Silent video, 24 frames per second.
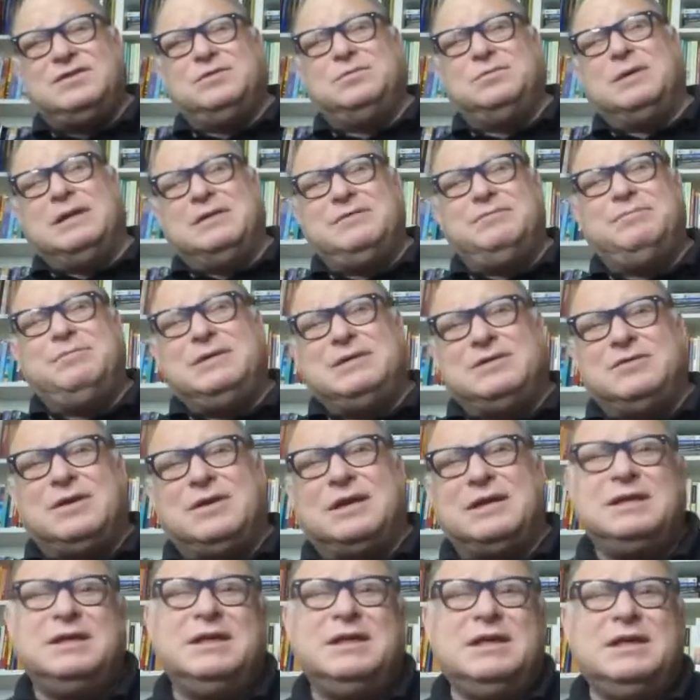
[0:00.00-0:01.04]
You might even be
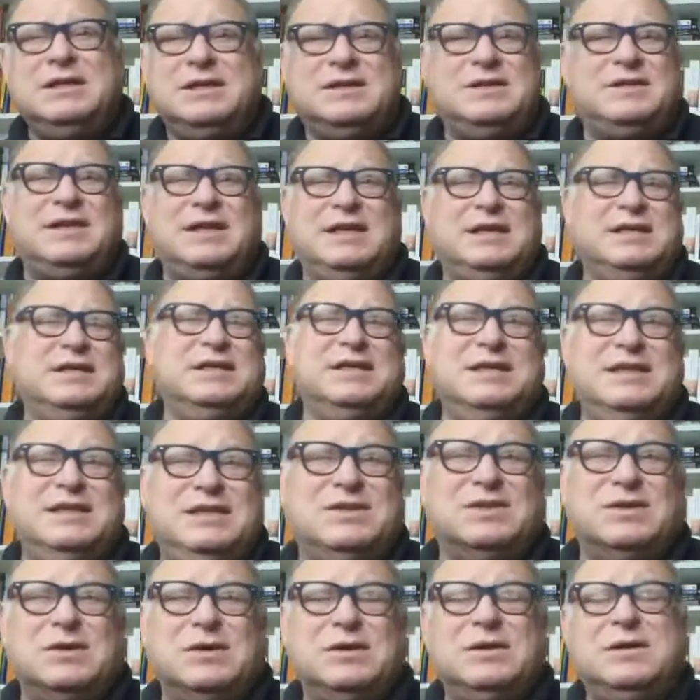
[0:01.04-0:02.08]
correct to say in
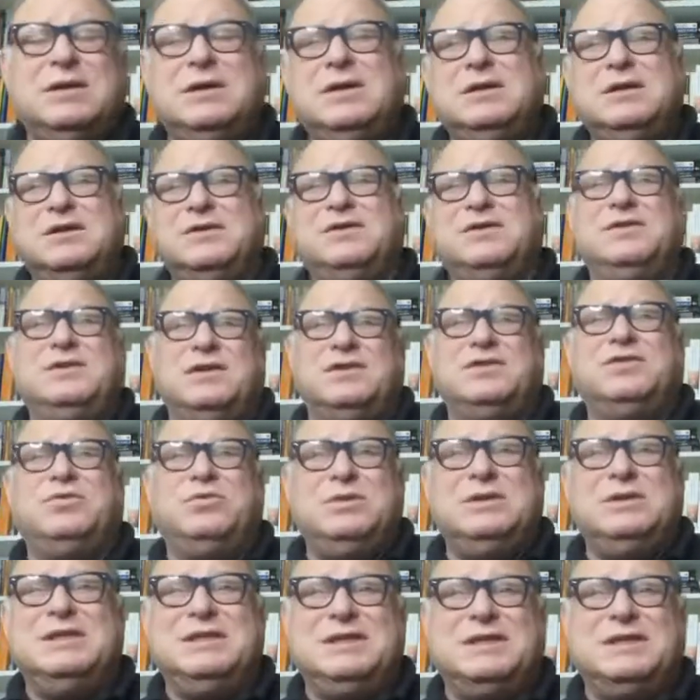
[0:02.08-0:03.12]
neither, because it doesn't really